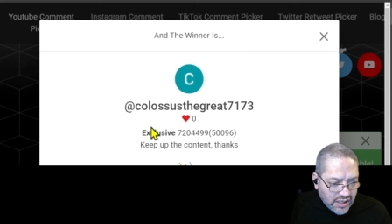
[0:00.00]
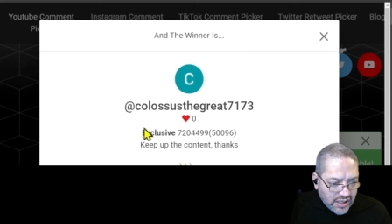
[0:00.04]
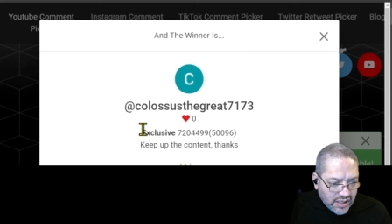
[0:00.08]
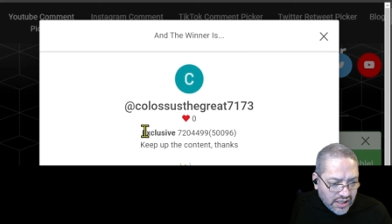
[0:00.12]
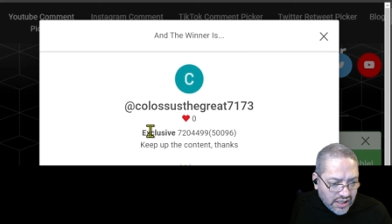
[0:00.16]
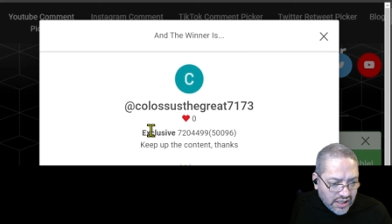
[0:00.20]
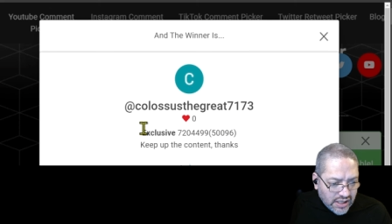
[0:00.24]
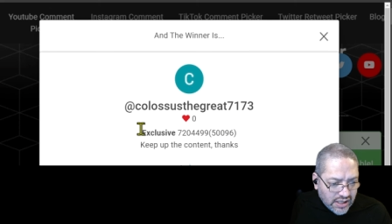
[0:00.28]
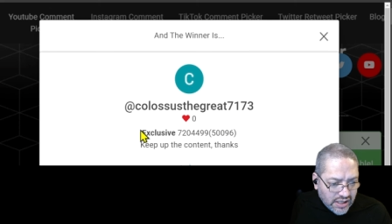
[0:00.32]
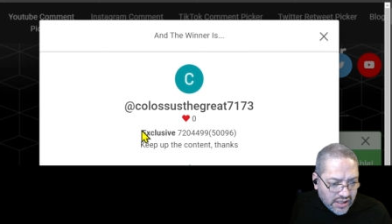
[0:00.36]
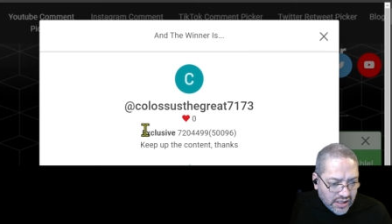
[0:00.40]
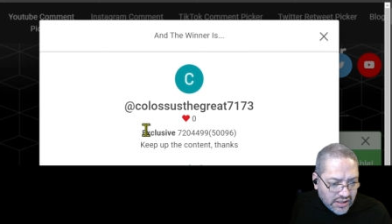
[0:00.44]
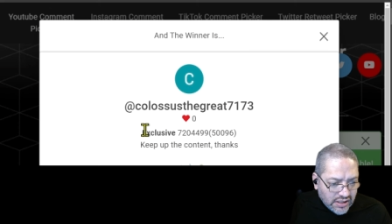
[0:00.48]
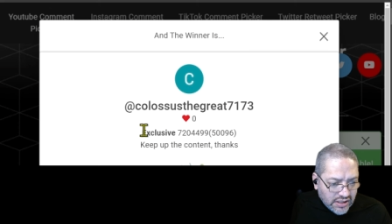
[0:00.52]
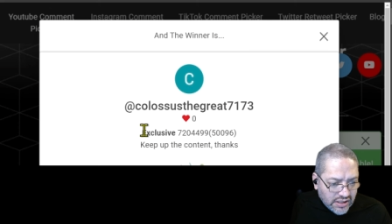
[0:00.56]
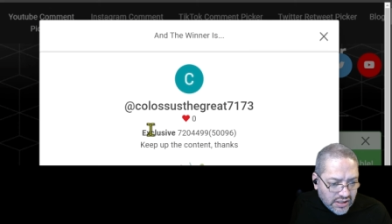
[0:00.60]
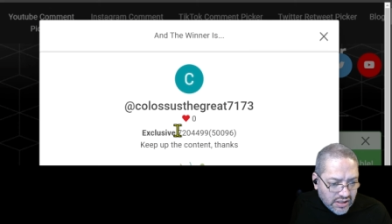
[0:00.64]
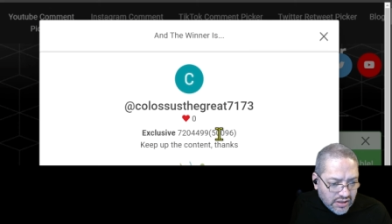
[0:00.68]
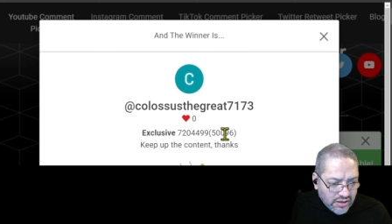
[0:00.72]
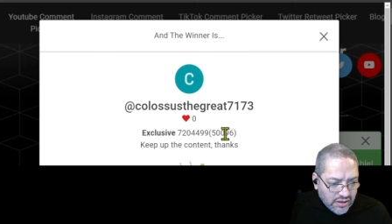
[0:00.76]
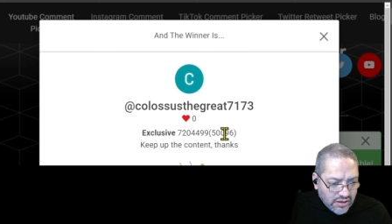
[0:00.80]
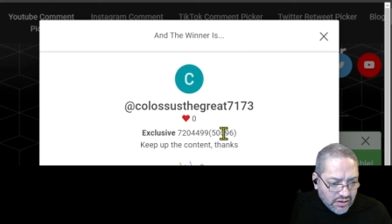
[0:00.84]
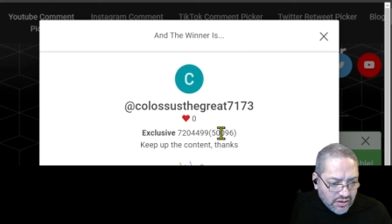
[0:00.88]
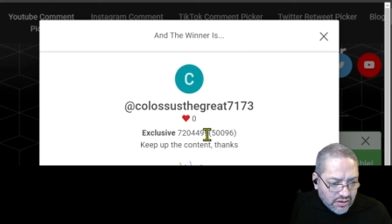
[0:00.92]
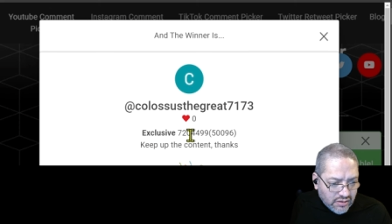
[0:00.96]
And
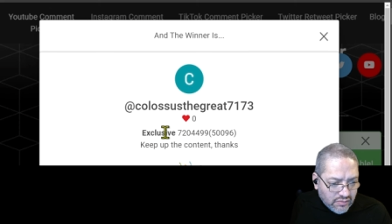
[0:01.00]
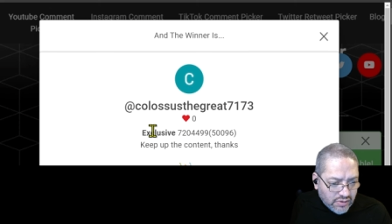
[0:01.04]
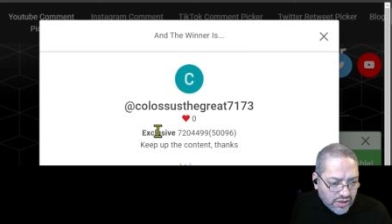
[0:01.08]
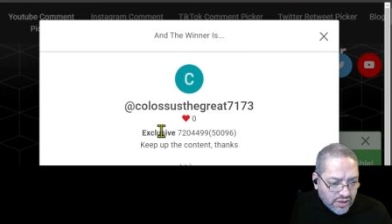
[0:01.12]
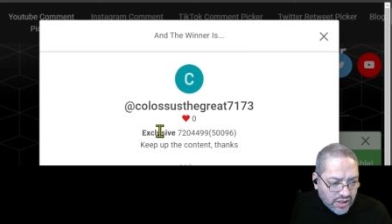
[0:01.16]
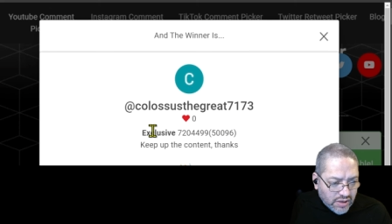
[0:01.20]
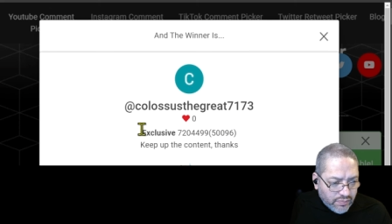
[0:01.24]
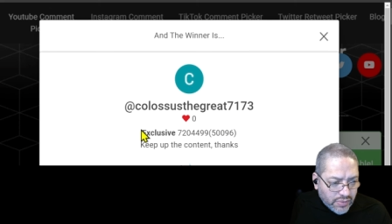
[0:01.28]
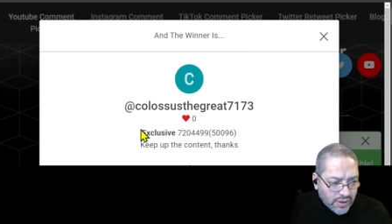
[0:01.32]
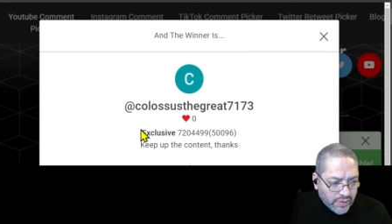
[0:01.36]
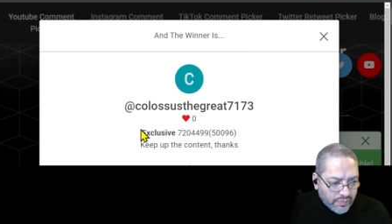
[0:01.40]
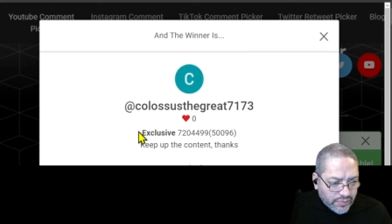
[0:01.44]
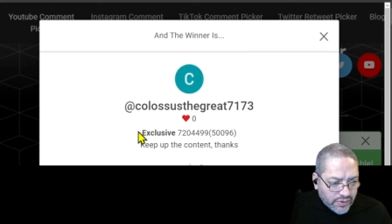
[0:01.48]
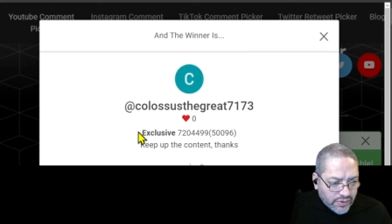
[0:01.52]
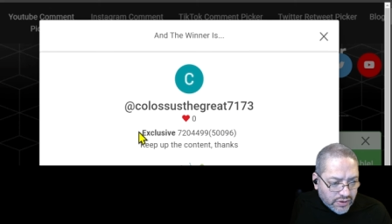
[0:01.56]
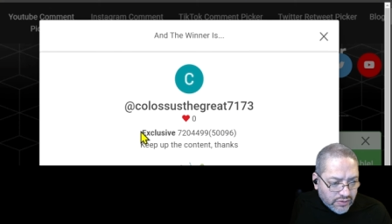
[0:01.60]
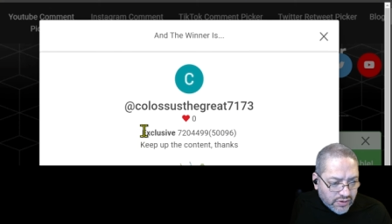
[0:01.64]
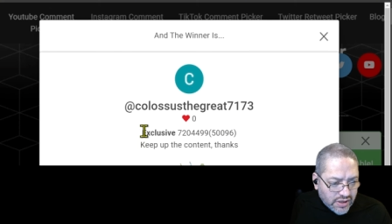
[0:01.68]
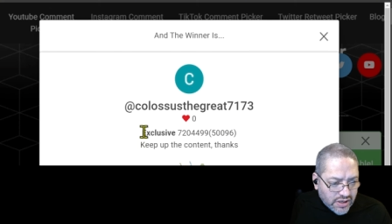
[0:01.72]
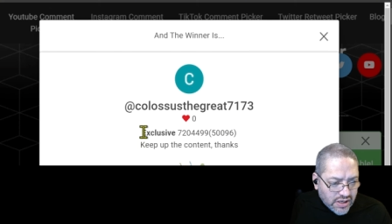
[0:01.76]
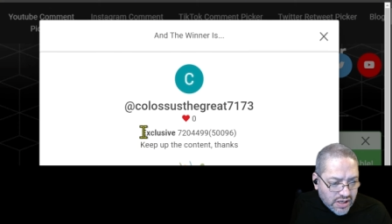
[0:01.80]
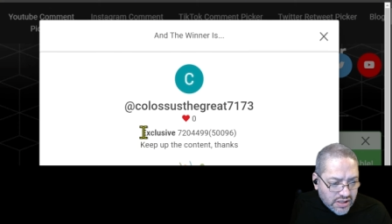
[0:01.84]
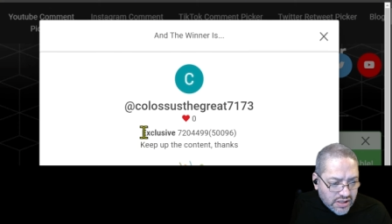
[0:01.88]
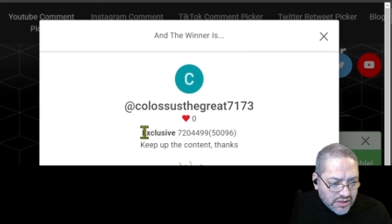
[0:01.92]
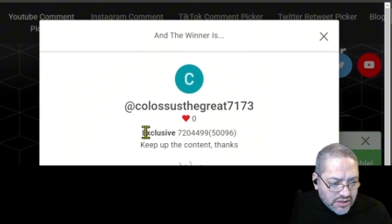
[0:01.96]
keep, keep up the
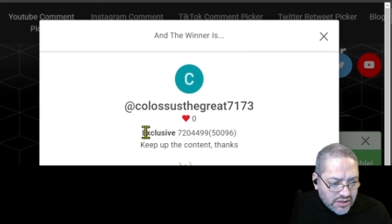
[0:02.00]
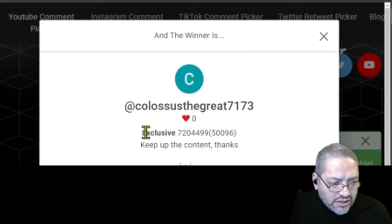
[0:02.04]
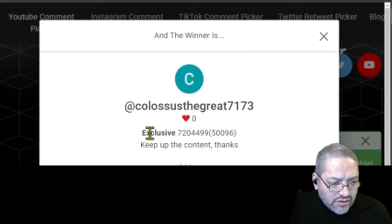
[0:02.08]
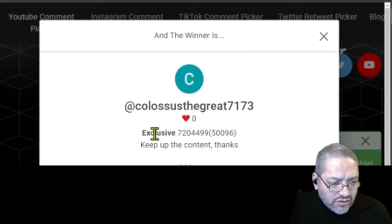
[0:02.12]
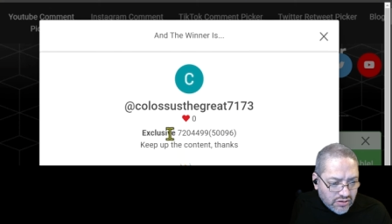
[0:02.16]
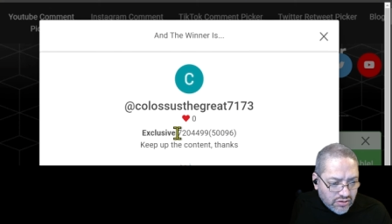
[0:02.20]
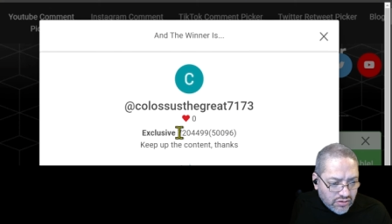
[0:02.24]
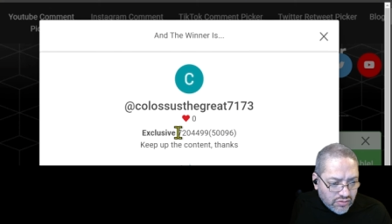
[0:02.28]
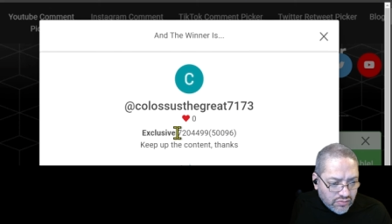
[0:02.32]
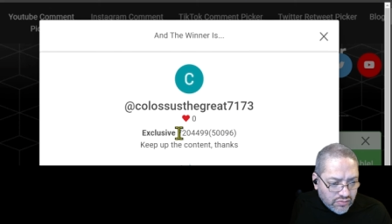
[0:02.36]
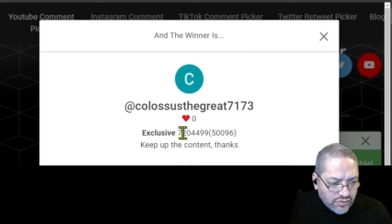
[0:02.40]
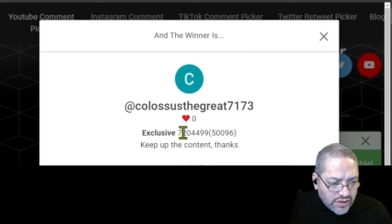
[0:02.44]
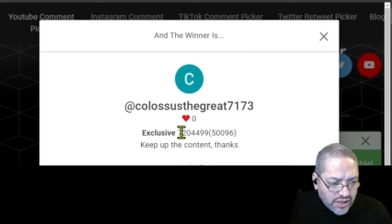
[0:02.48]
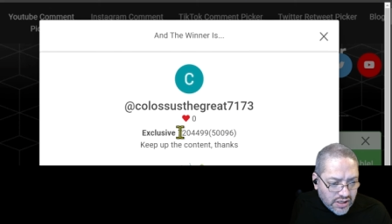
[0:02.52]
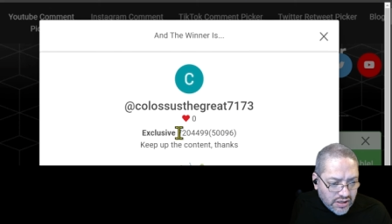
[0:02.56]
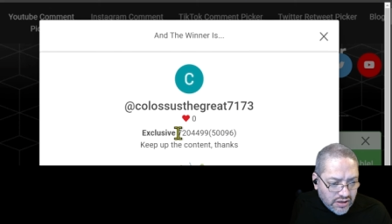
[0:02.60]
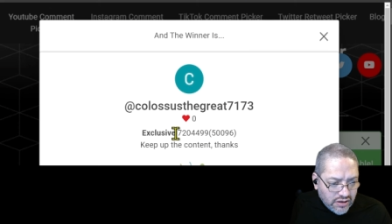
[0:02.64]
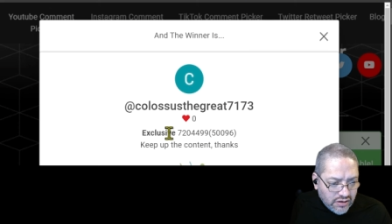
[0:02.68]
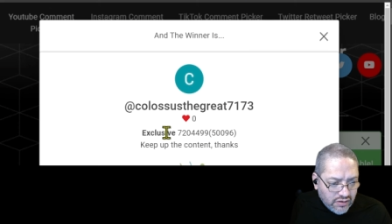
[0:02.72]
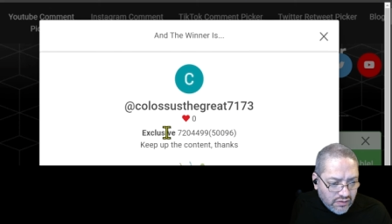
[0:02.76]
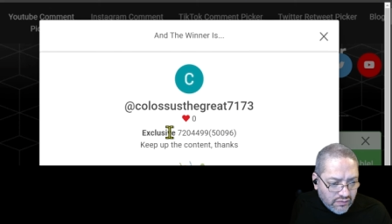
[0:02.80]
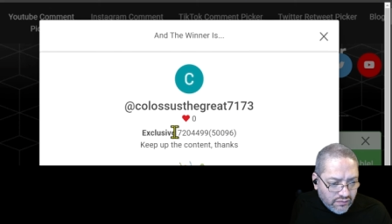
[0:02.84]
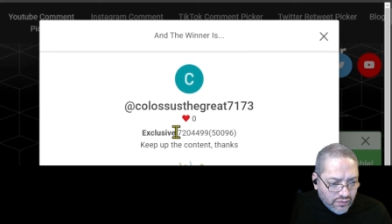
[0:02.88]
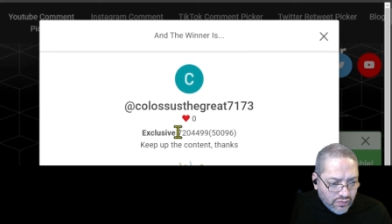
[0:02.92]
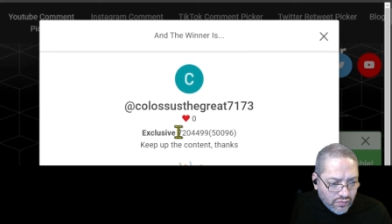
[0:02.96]
great content. No,
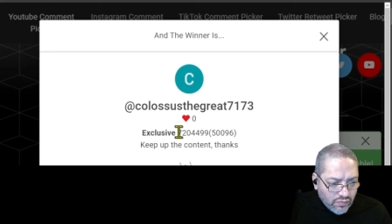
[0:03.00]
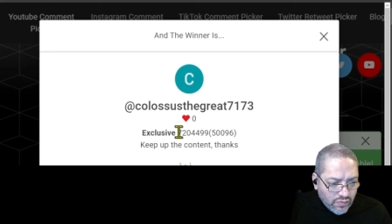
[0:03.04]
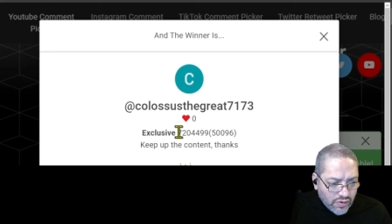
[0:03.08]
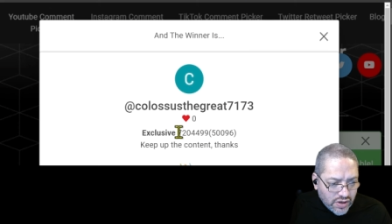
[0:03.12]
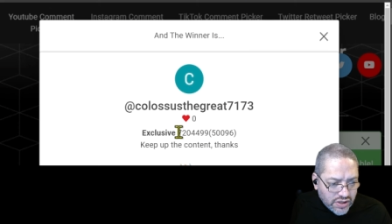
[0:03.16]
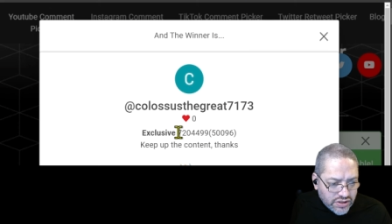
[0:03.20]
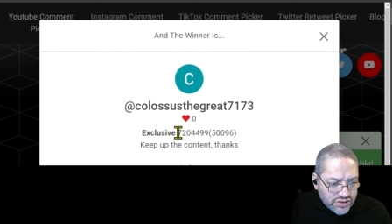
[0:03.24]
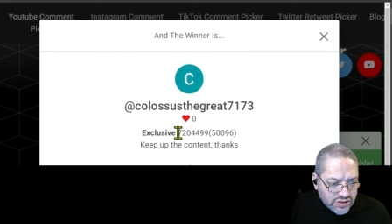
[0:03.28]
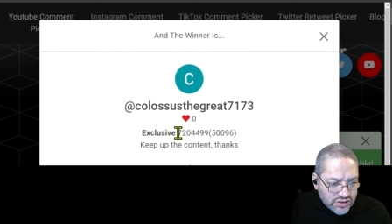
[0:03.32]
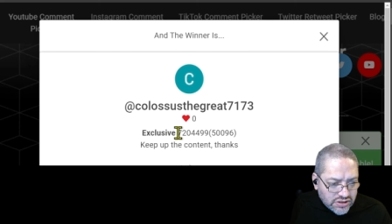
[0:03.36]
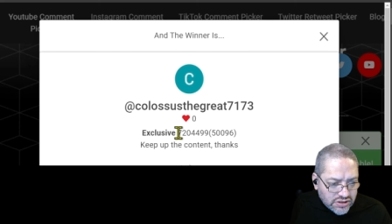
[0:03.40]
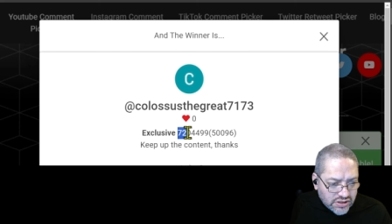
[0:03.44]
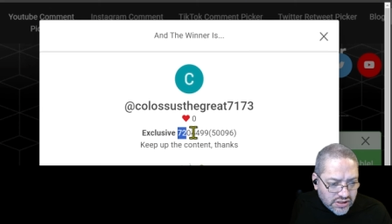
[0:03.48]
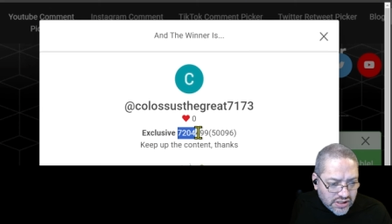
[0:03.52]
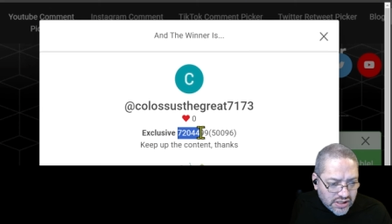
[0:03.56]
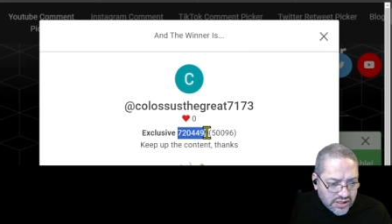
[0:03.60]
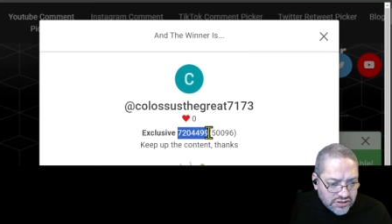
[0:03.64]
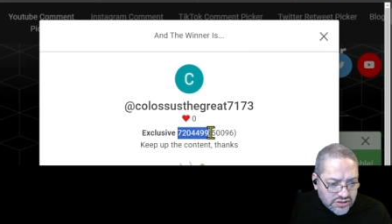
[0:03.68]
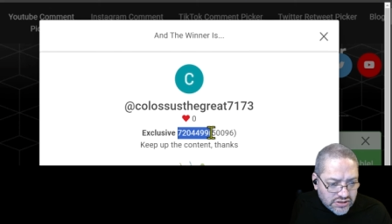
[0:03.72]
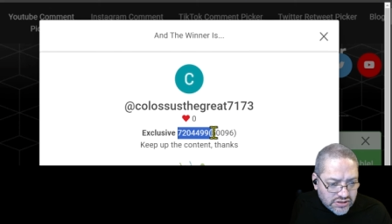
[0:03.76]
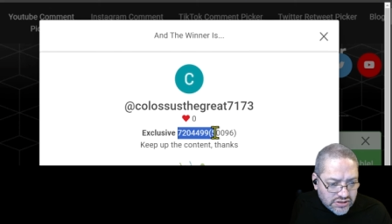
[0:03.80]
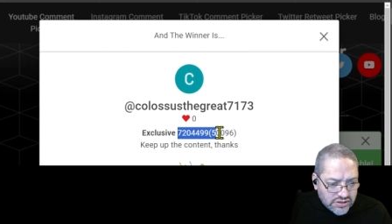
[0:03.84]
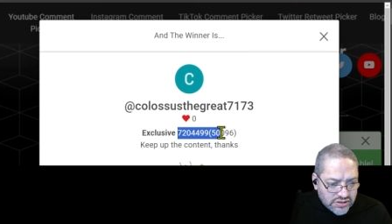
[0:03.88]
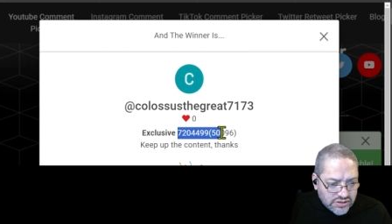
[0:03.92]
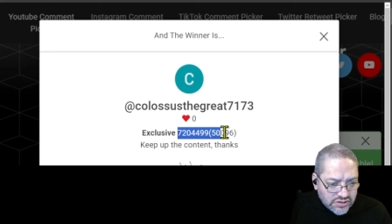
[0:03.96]
thank you for watching.
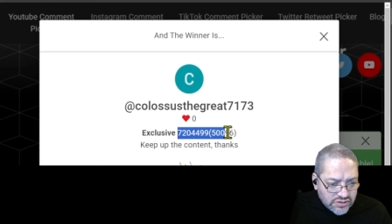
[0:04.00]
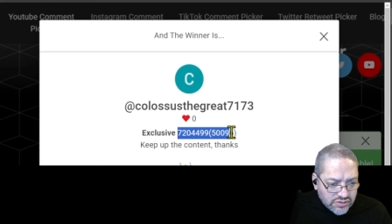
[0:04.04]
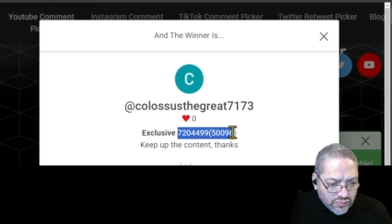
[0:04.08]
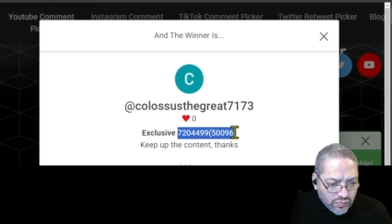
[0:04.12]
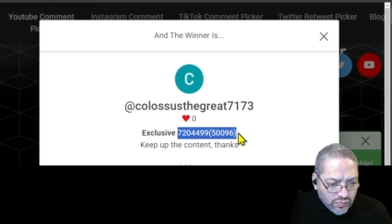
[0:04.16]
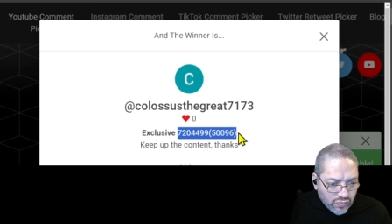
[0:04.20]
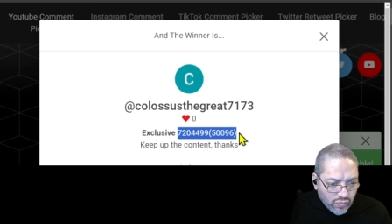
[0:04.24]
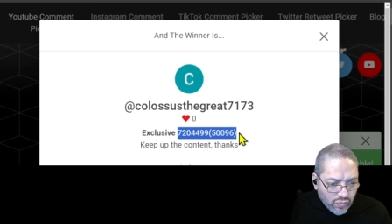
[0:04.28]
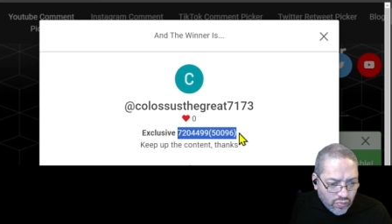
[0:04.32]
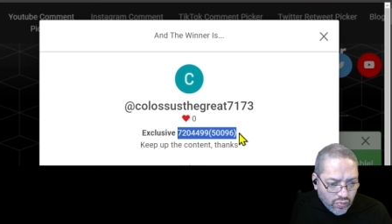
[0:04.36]
That's